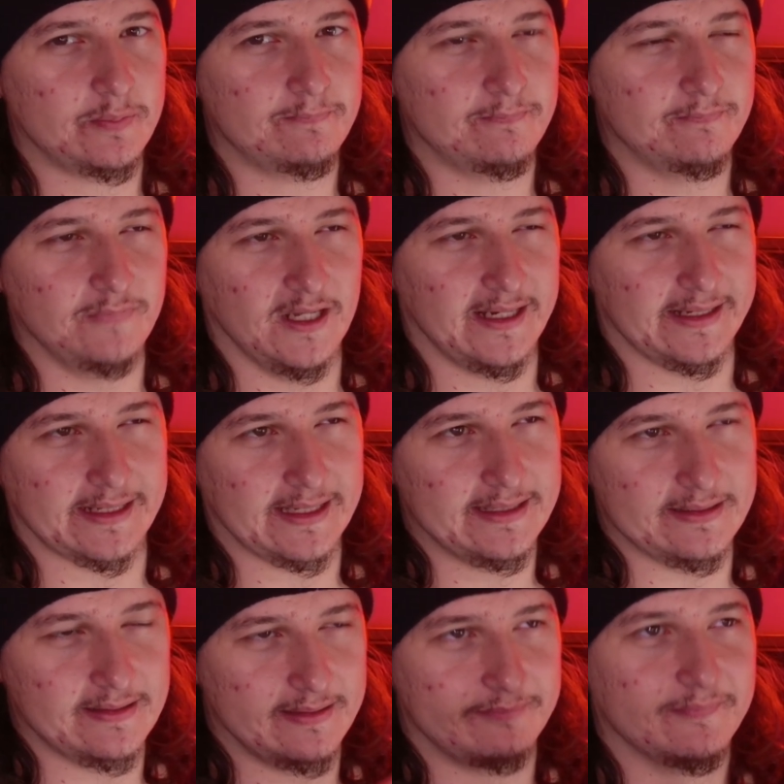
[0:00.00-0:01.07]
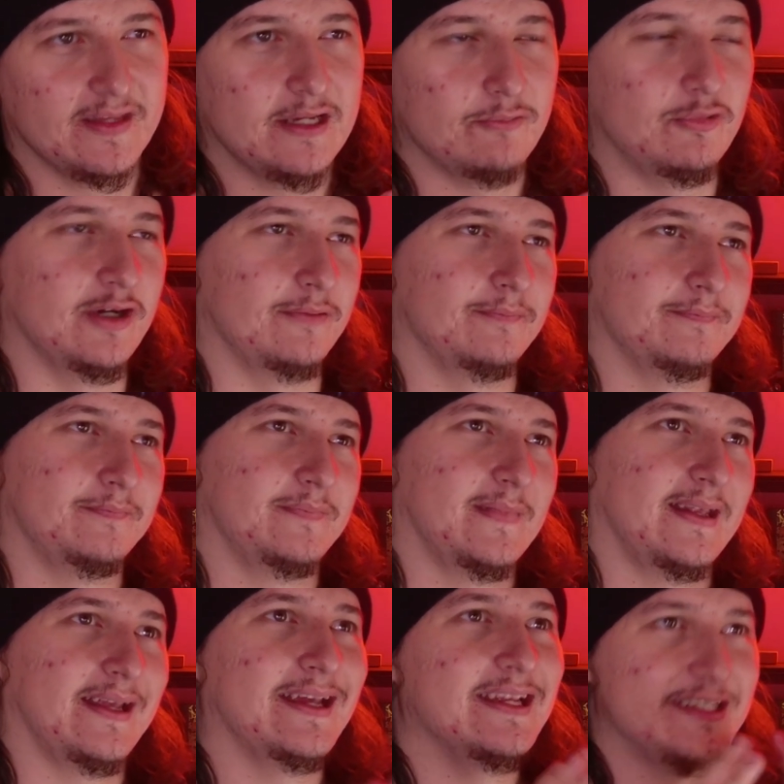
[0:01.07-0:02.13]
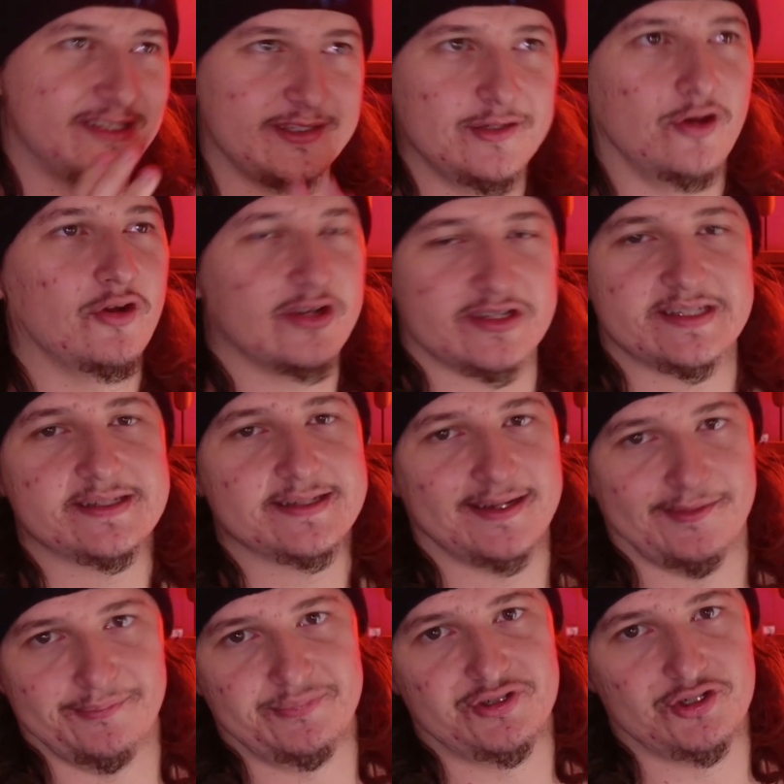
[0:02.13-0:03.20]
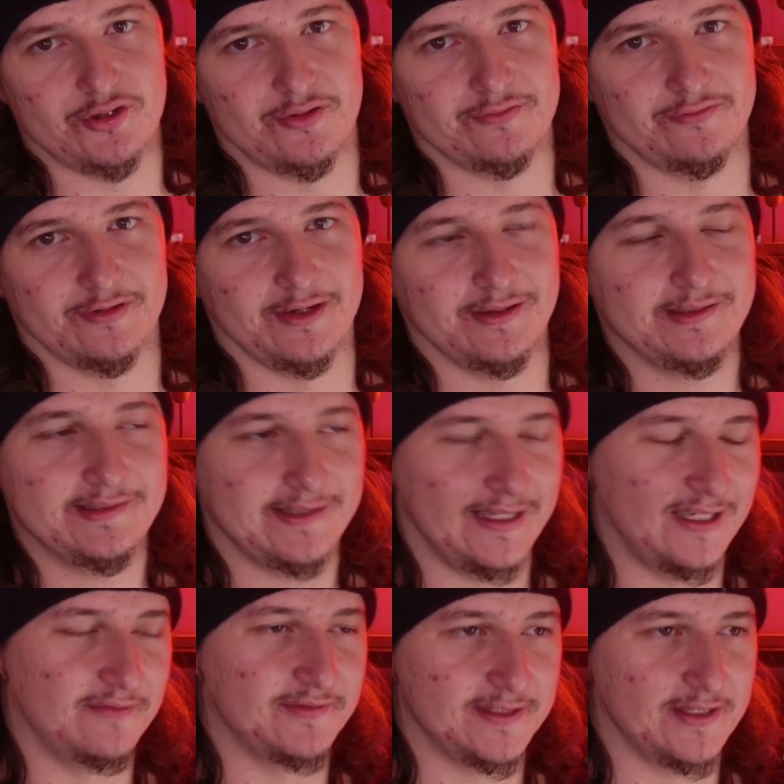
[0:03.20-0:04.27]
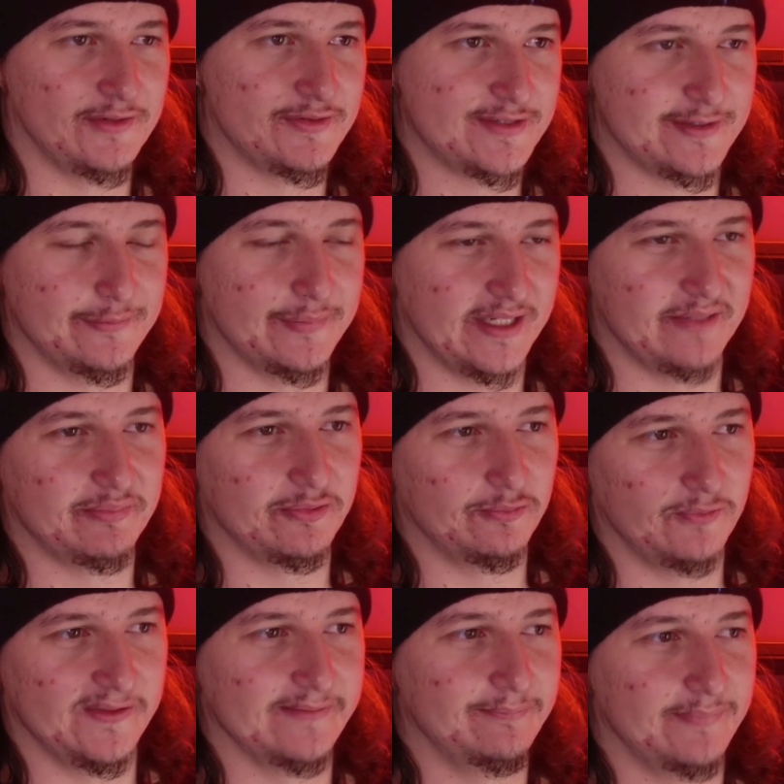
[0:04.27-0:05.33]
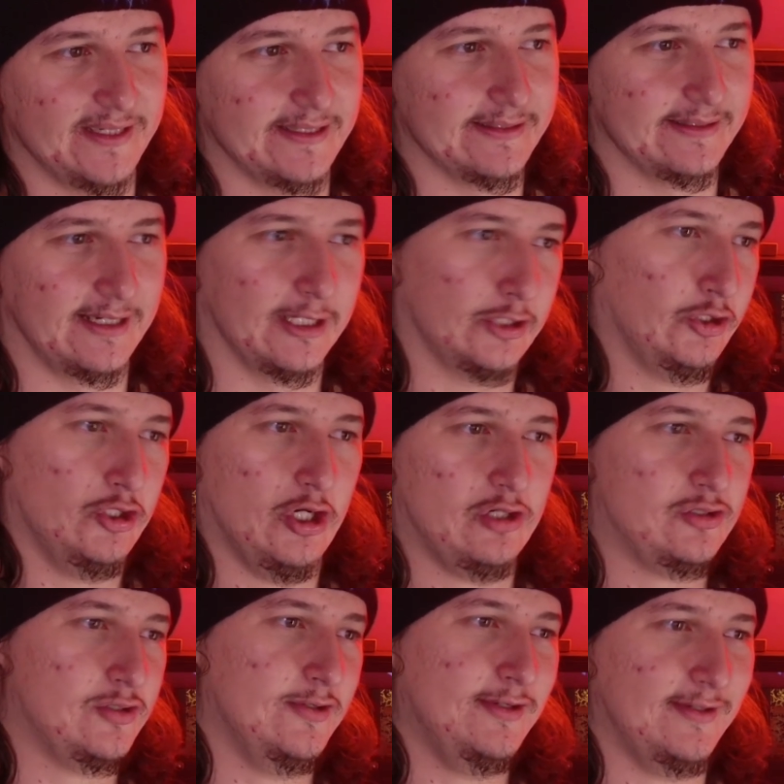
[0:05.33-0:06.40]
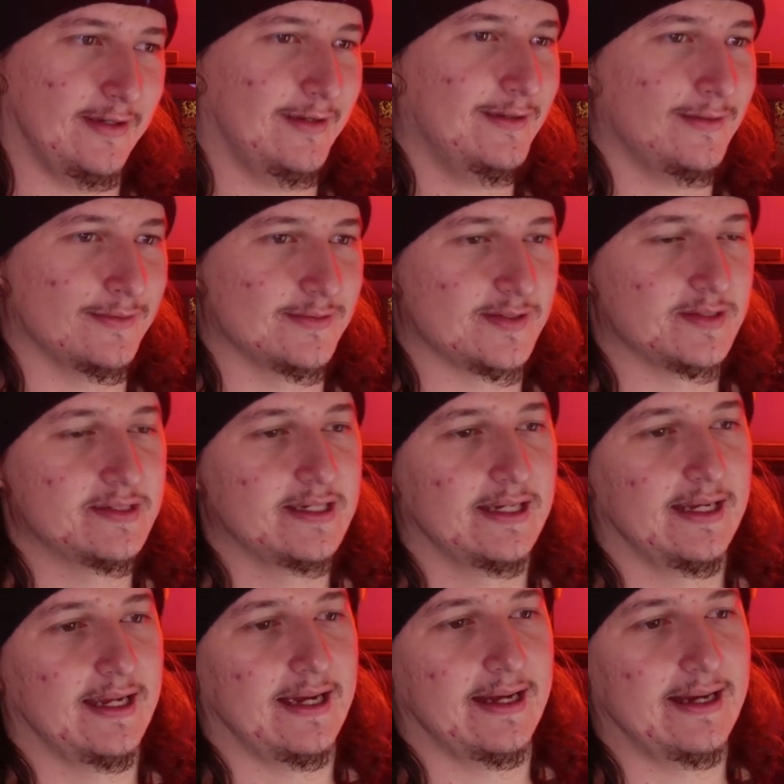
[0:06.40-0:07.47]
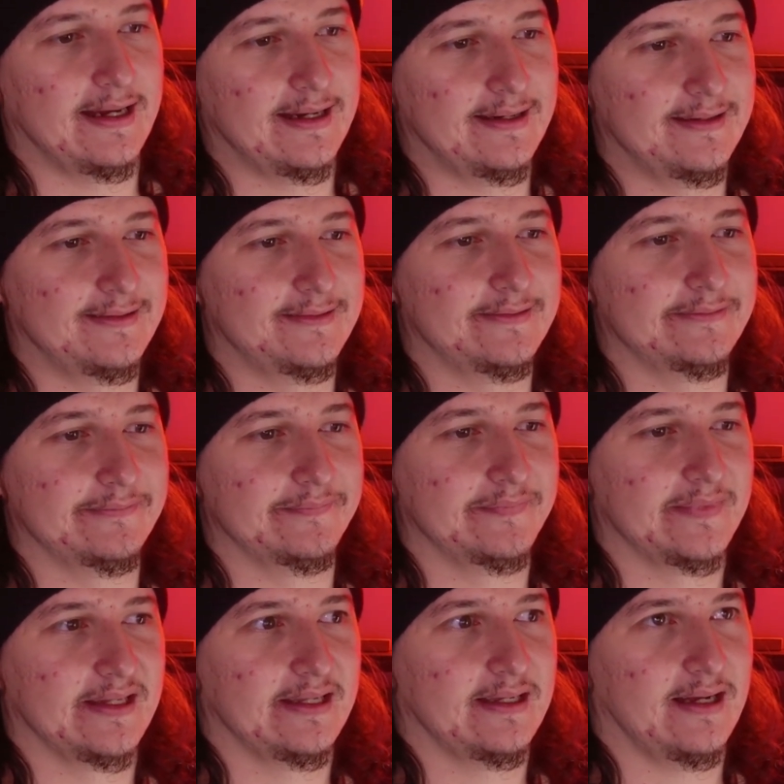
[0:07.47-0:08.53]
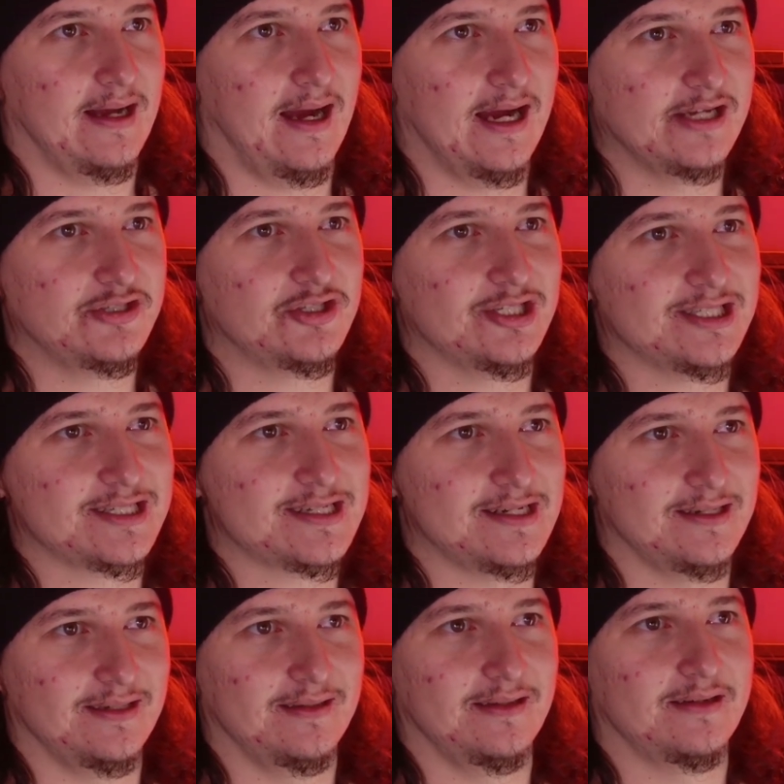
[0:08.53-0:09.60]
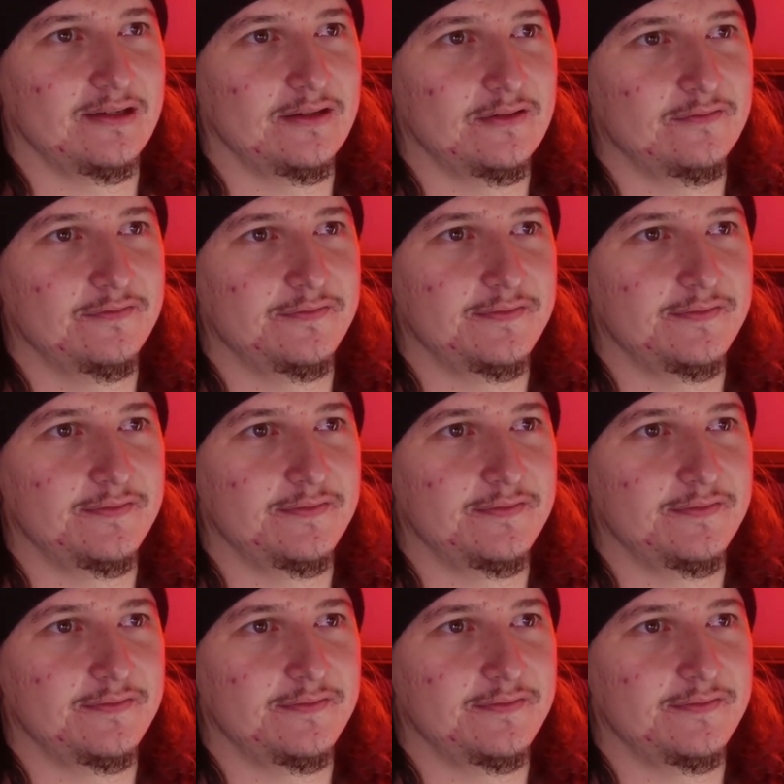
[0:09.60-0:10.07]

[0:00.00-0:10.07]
Like well, it's not a subgenre, even though some people would be like, yes, it is. I just love